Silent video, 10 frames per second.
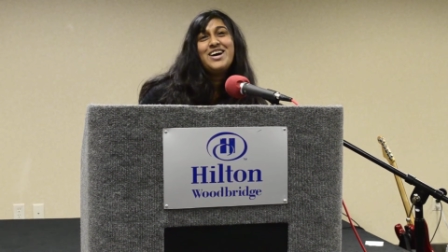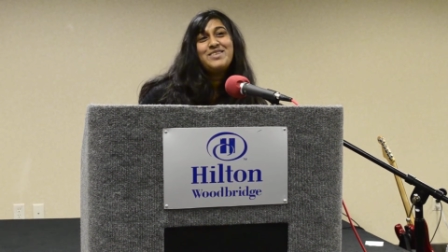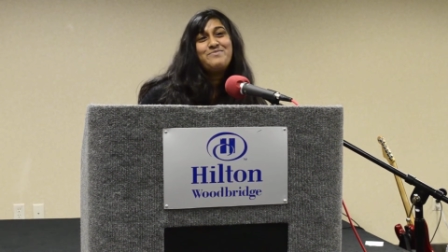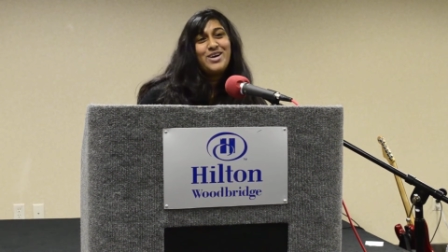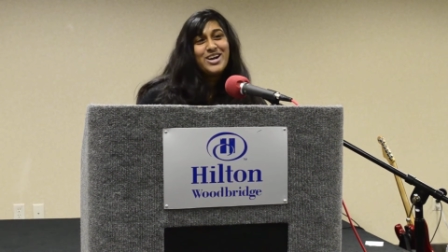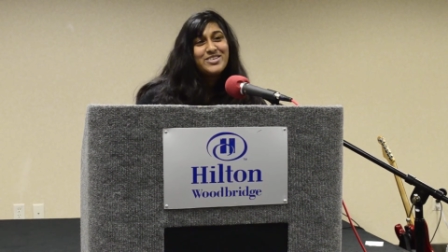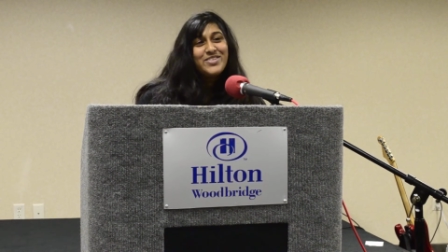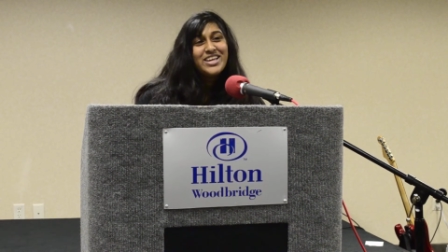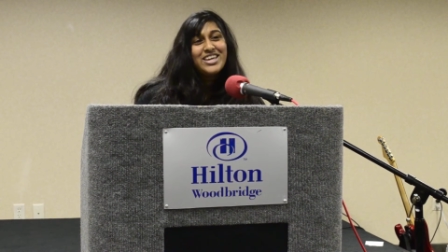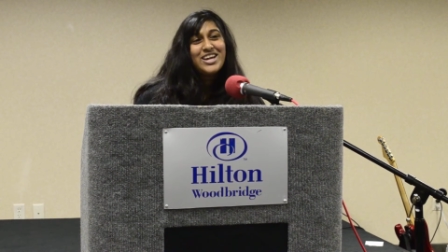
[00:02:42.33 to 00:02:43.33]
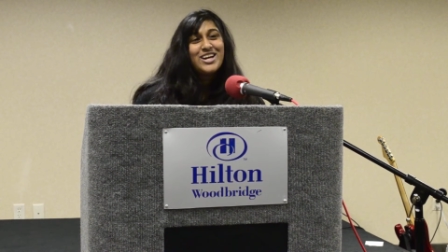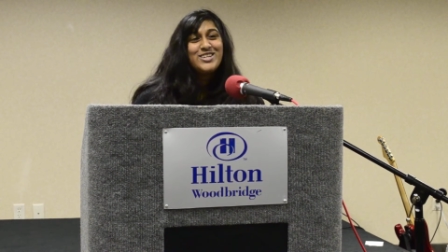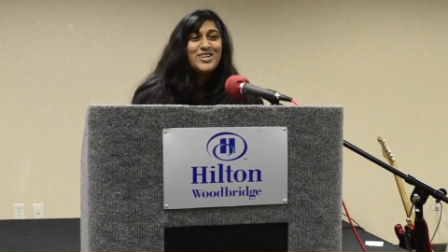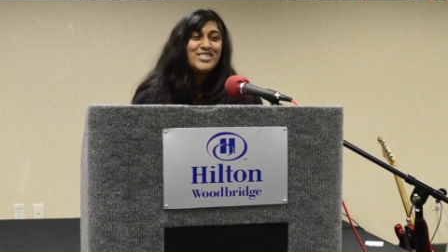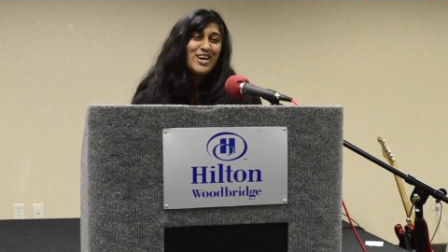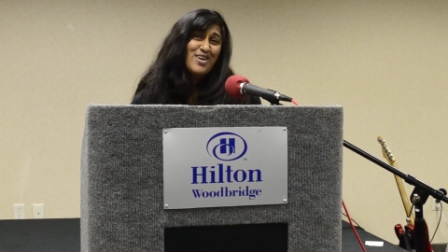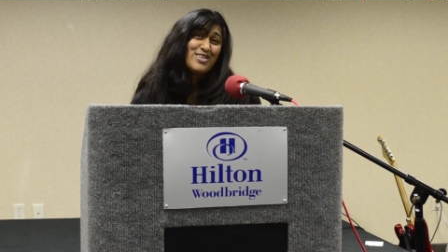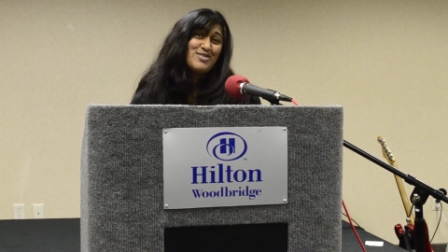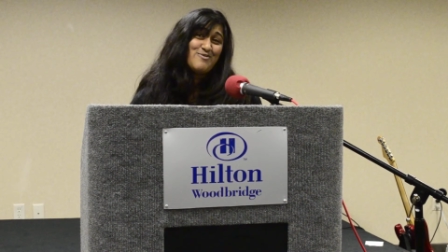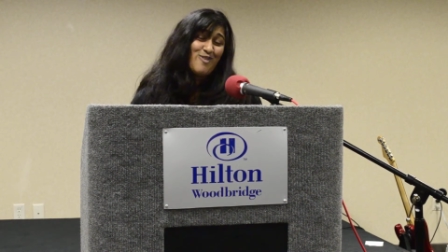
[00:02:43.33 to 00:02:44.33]
and patablinha turns out how
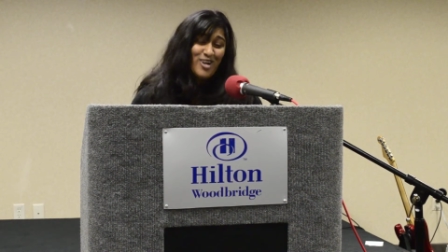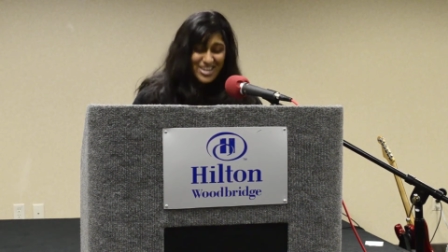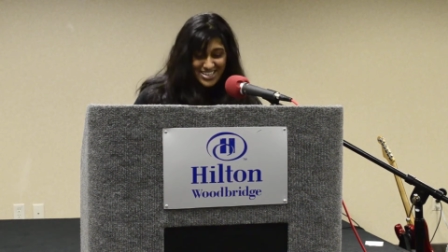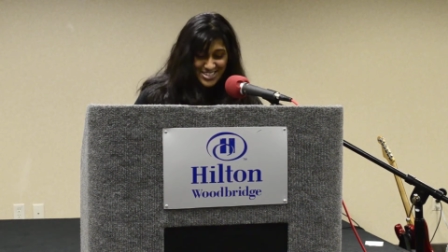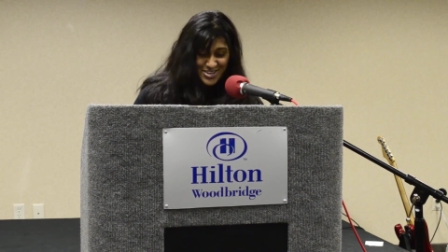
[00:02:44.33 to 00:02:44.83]
you want it to.